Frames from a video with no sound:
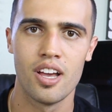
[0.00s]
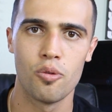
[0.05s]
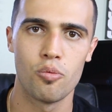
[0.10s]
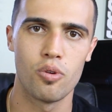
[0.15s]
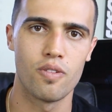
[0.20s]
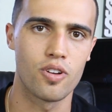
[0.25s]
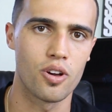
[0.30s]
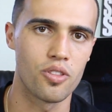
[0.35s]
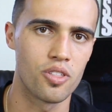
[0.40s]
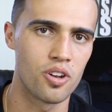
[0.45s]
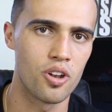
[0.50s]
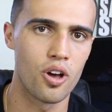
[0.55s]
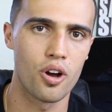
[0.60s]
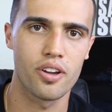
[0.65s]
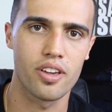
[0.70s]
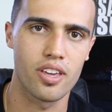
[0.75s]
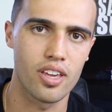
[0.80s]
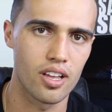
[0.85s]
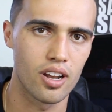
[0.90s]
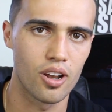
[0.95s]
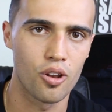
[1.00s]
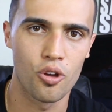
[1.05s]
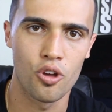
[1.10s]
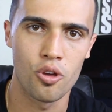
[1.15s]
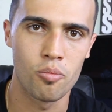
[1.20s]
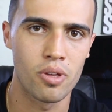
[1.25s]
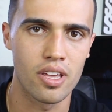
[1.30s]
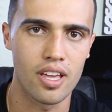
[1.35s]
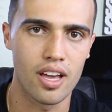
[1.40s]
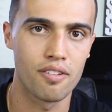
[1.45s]
we've got the Nokia
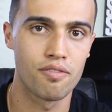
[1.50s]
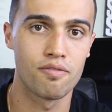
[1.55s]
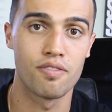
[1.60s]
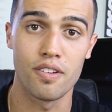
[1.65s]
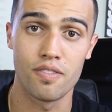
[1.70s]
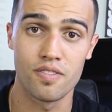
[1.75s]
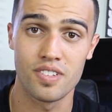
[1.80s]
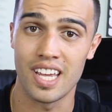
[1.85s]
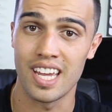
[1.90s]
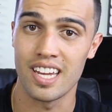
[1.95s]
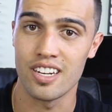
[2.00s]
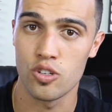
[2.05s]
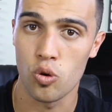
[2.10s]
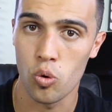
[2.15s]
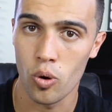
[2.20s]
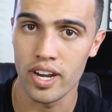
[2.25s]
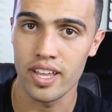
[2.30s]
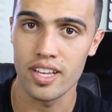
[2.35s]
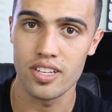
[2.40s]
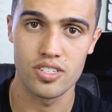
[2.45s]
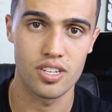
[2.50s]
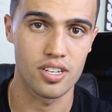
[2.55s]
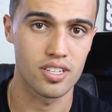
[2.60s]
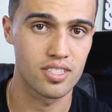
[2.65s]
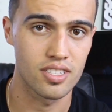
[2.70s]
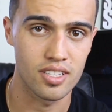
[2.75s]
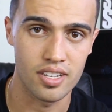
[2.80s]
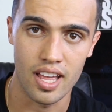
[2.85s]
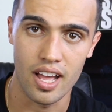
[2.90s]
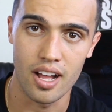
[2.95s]
Lumia 1520
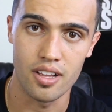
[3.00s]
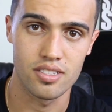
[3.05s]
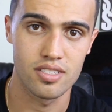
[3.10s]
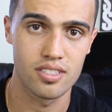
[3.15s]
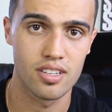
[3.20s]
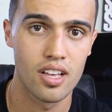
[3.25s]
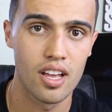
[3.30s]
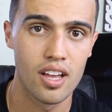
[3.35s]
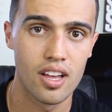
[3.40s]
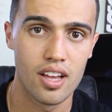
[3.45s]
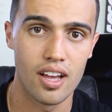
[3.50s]
just announced,